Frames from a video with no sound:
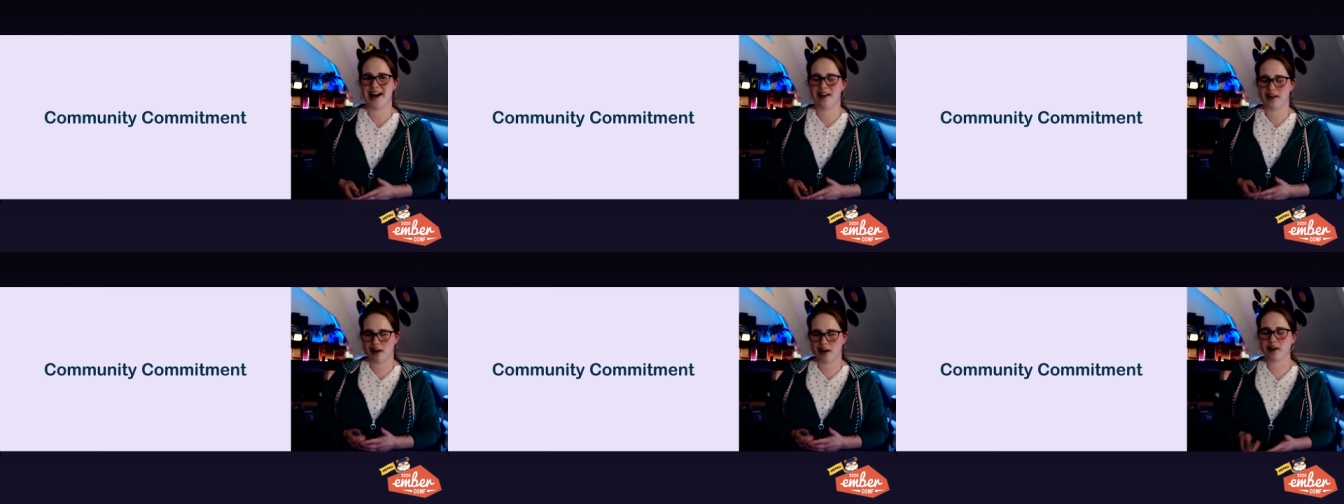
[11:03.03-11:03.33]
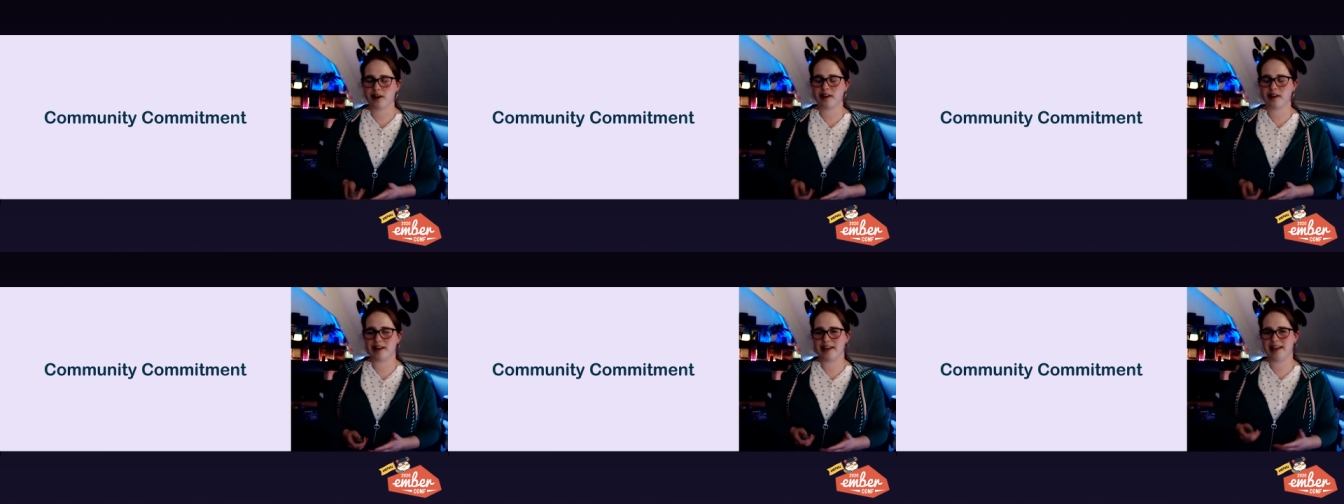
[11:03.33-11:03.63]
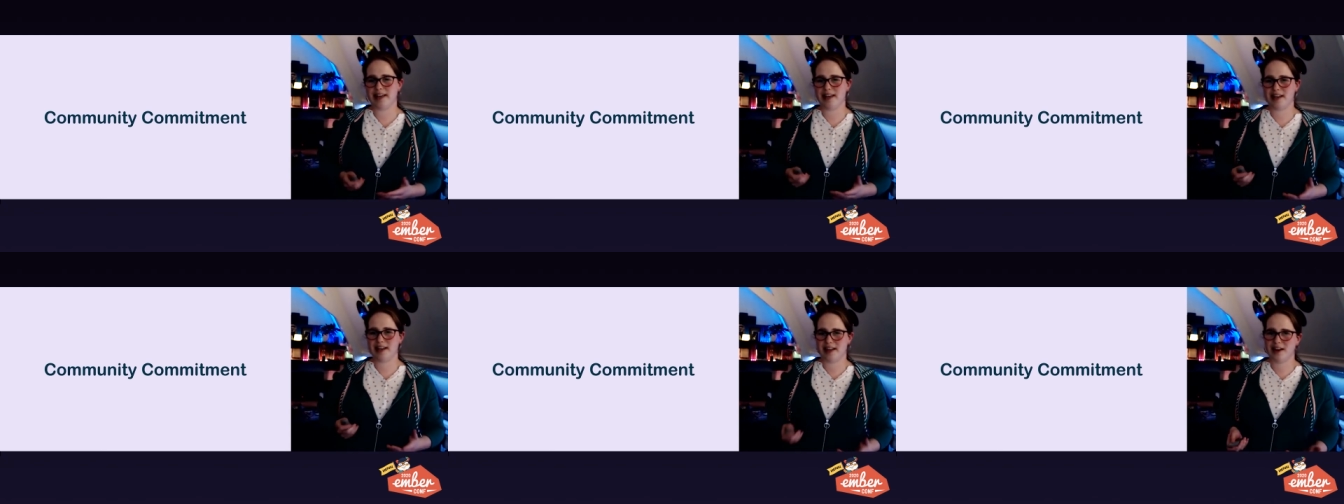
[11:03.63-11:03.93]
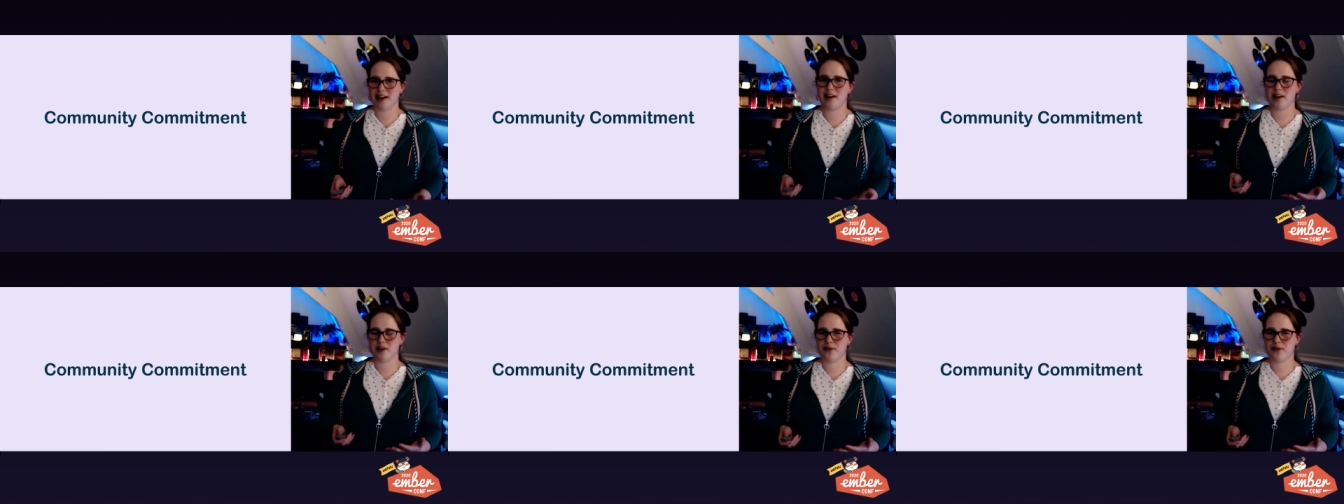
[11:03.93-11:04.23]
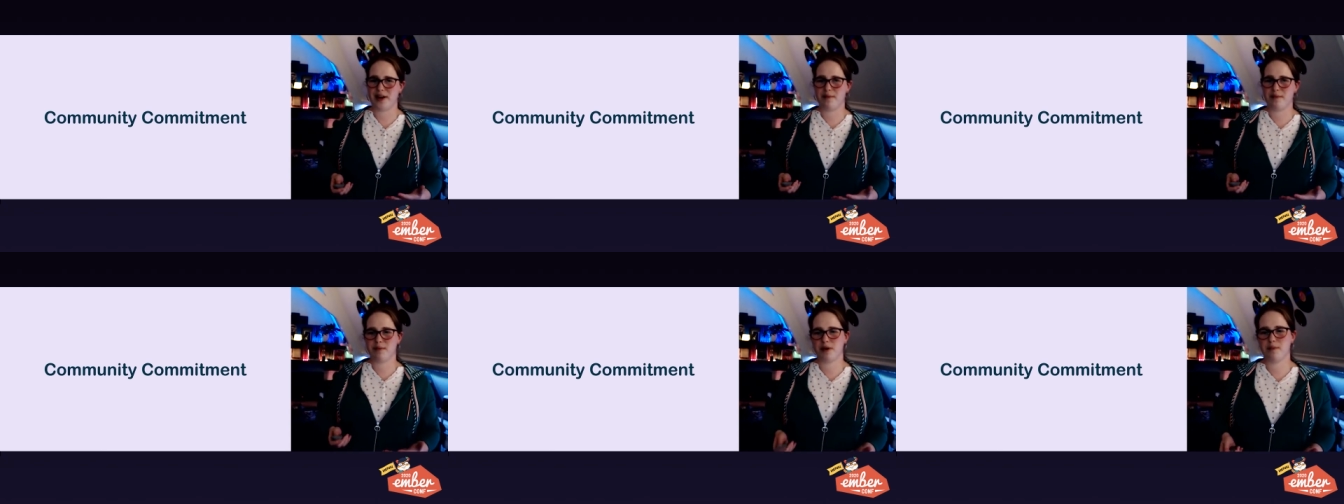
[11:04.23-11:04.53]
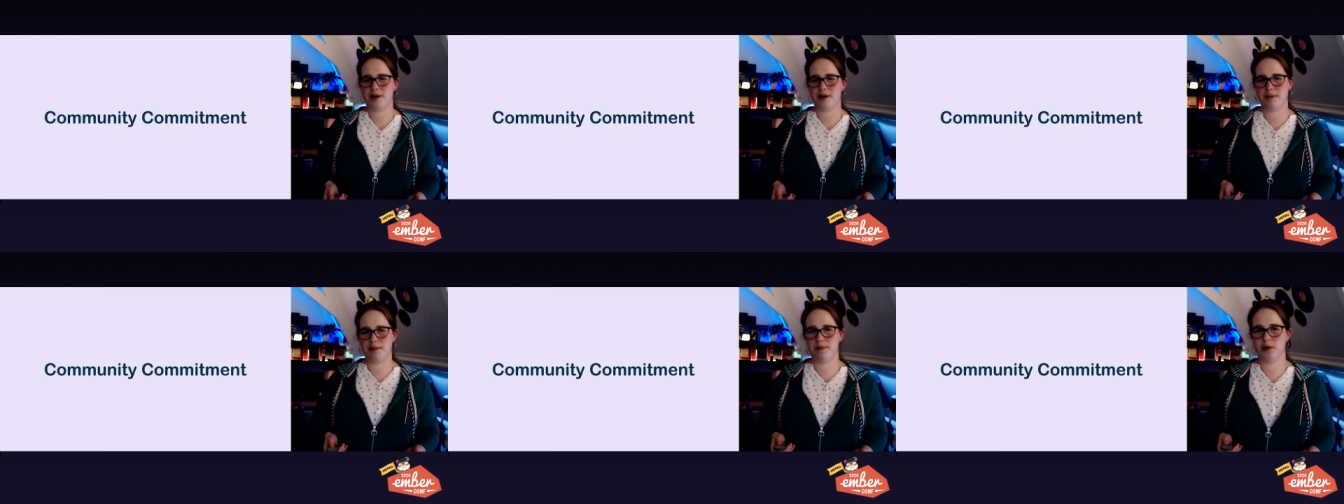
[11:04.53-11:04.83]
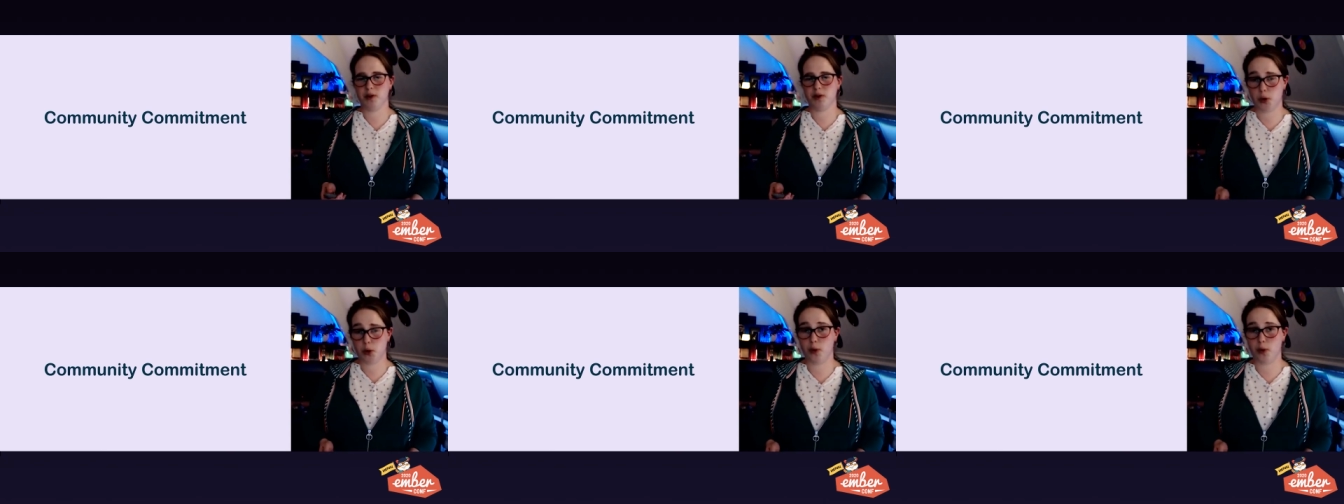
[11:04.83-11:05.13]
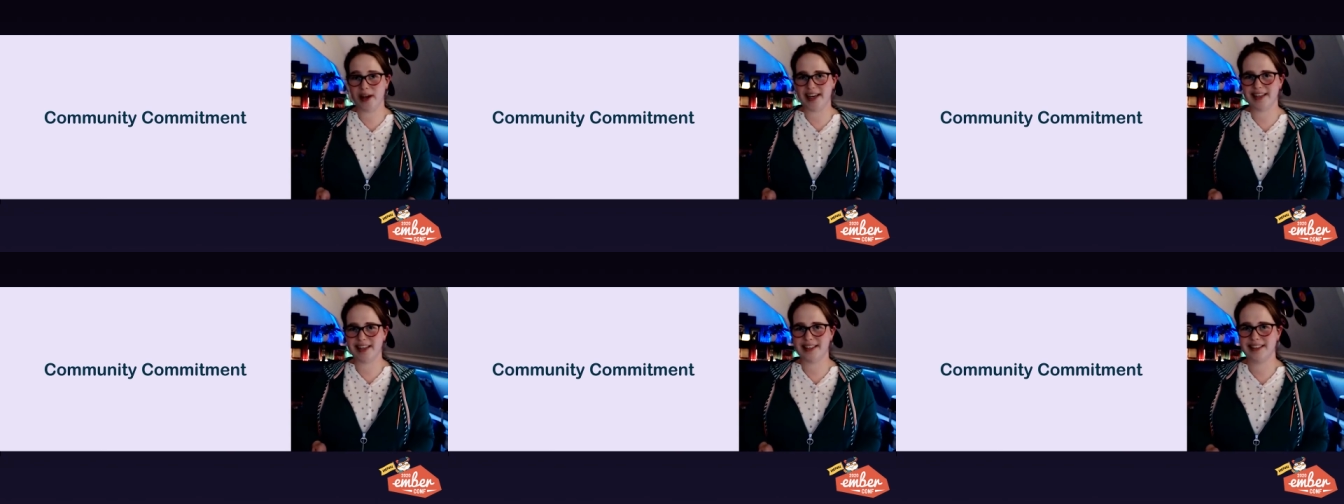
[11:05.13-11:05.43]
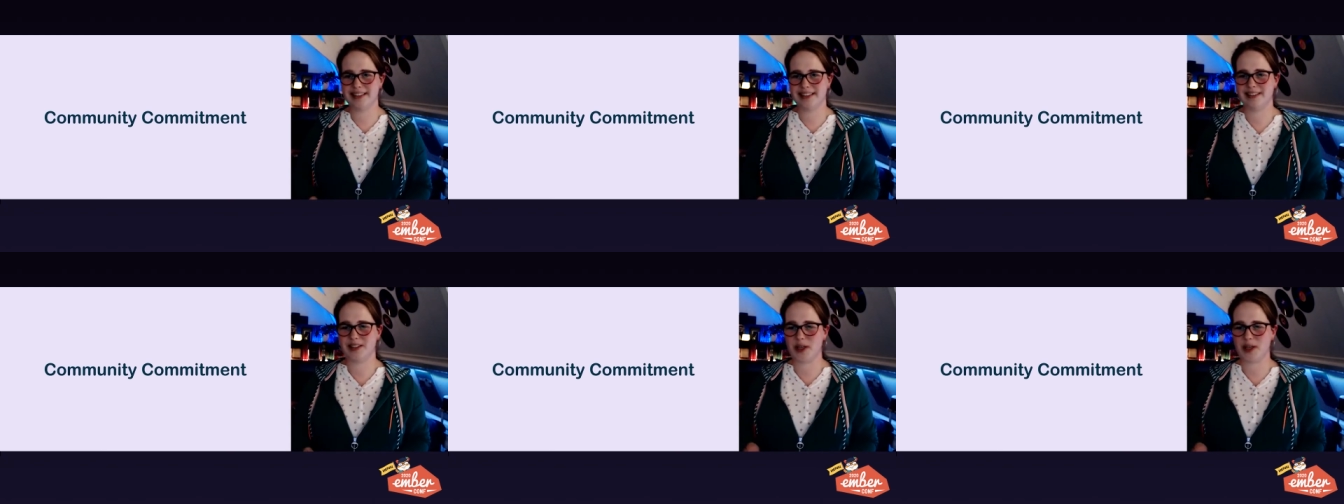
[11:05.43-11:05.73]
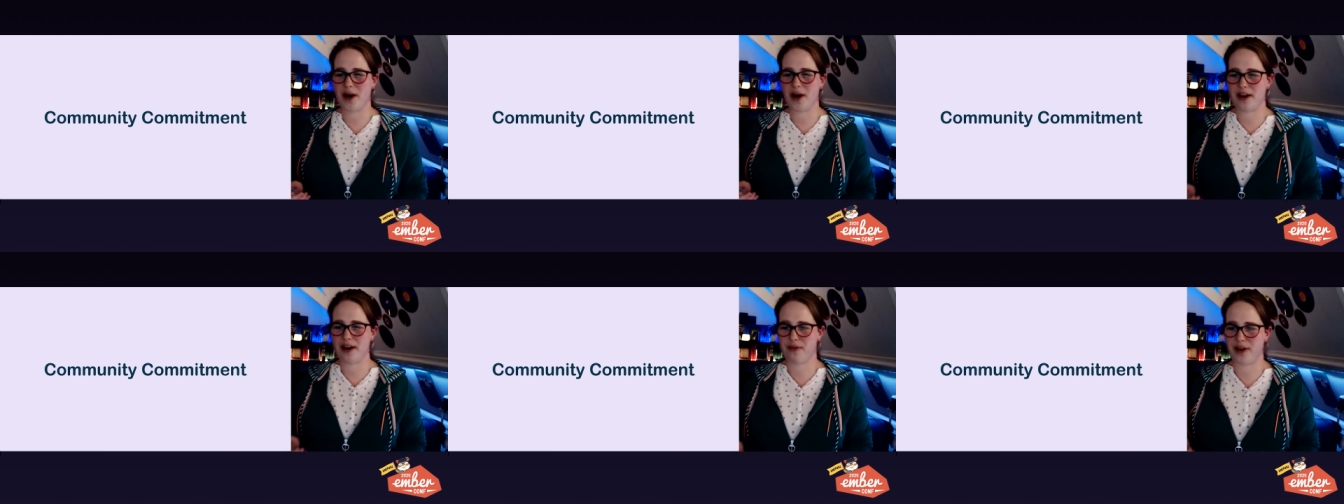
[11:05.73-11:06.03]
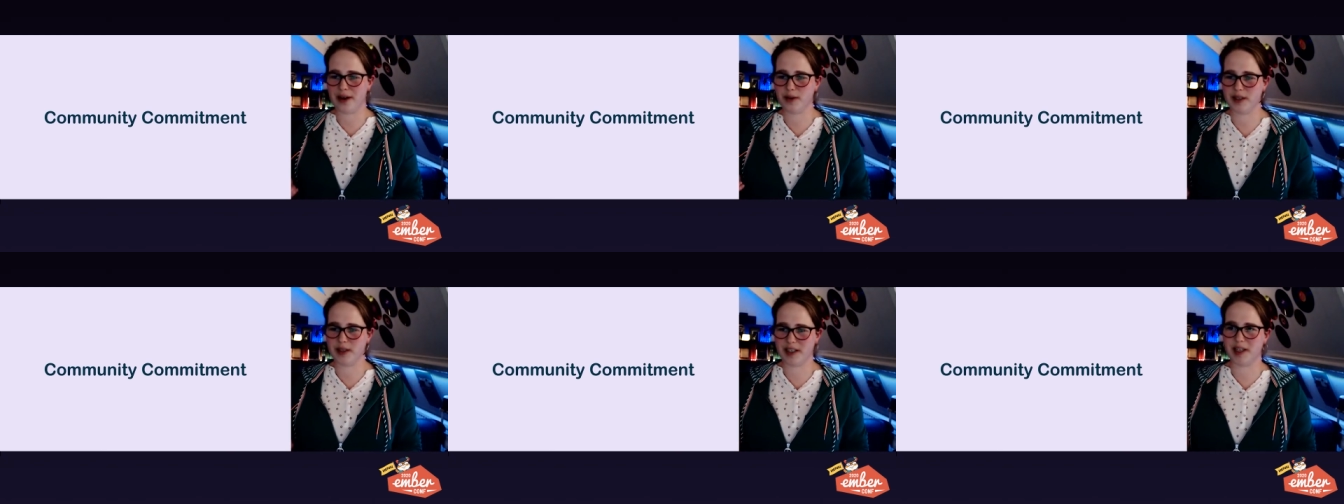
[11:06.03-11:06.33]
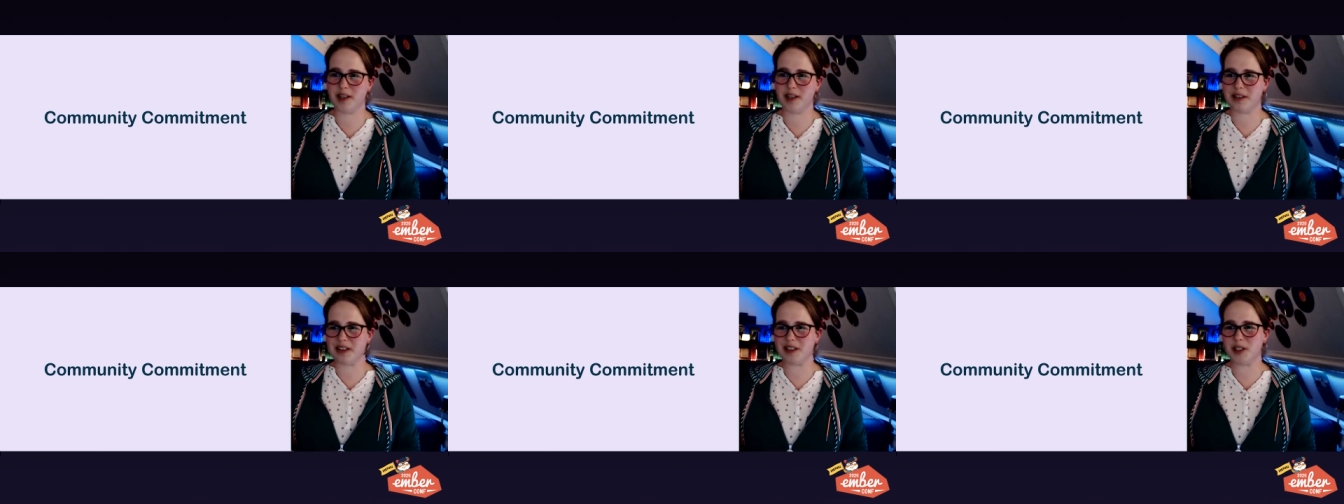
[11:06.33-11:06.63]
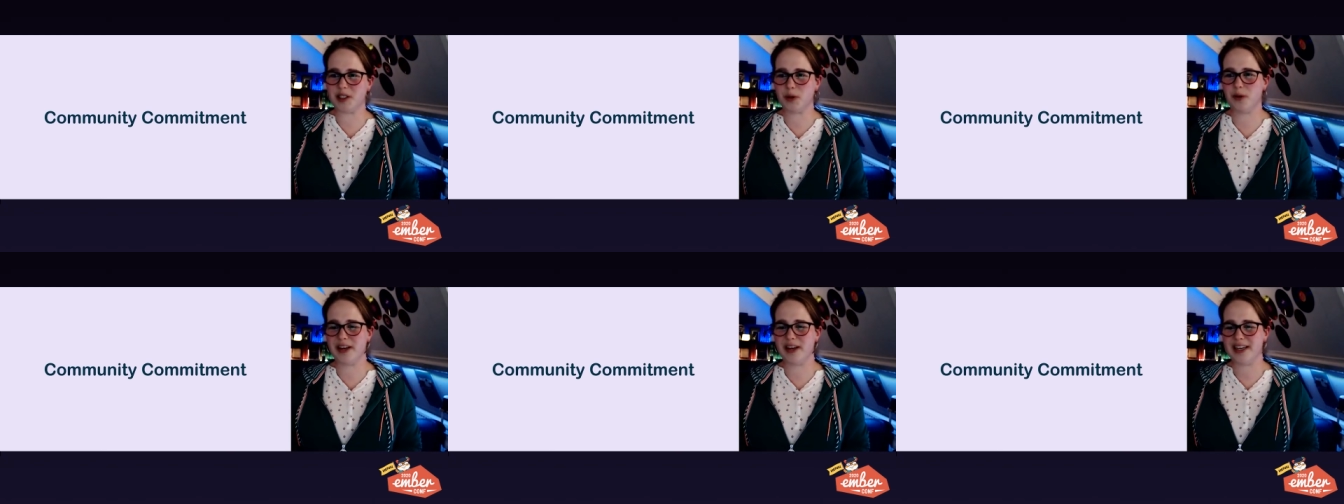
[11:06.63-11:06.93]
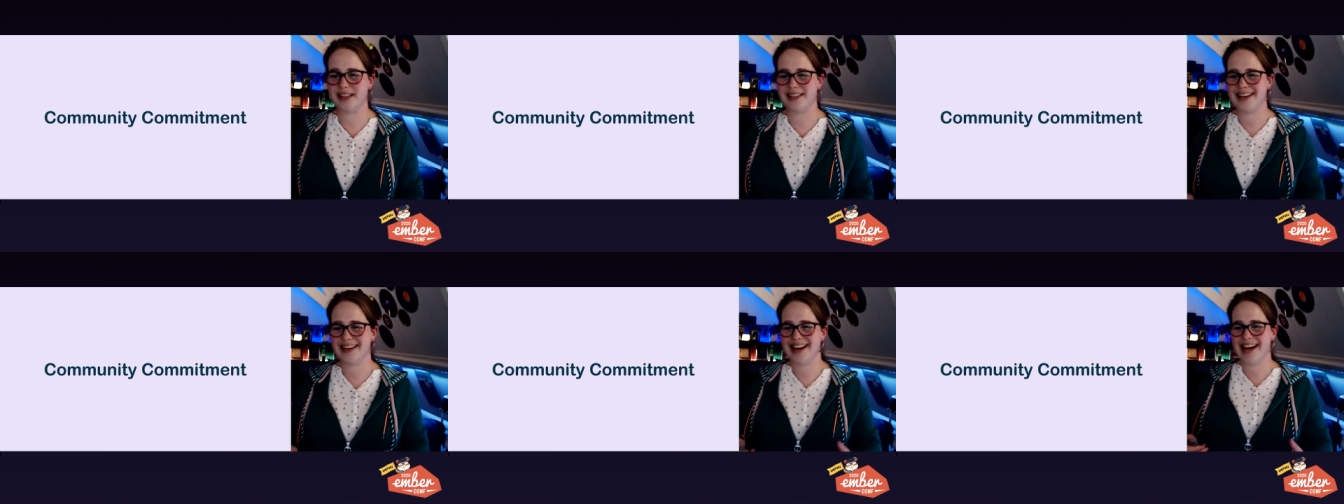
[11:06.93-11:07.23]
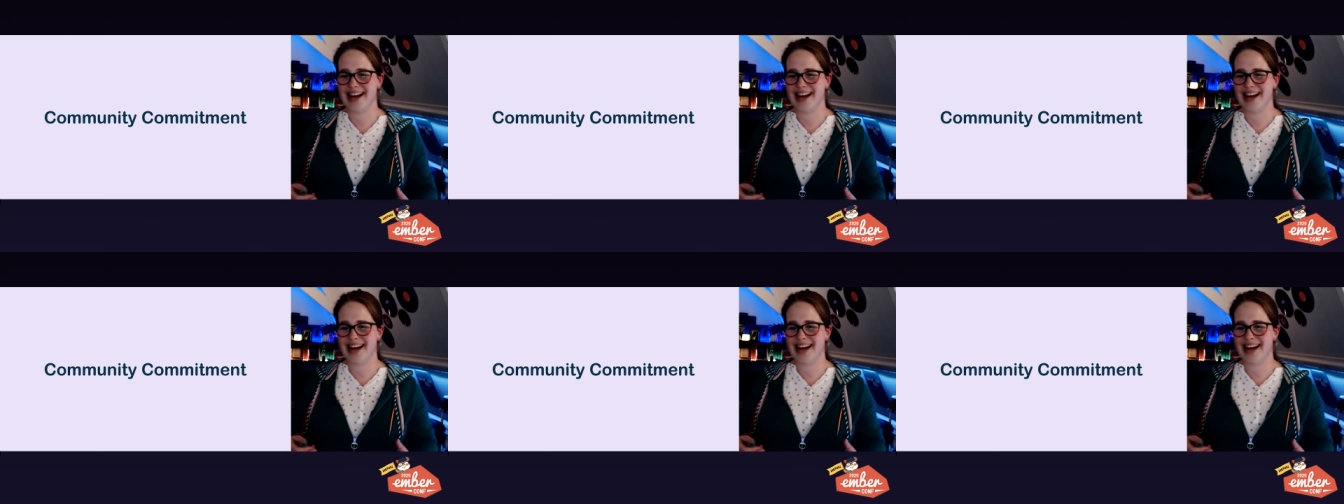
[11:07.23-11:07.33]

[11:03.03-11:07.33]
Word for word: Luckily, a lot of Ember people tweet, so I found another tweet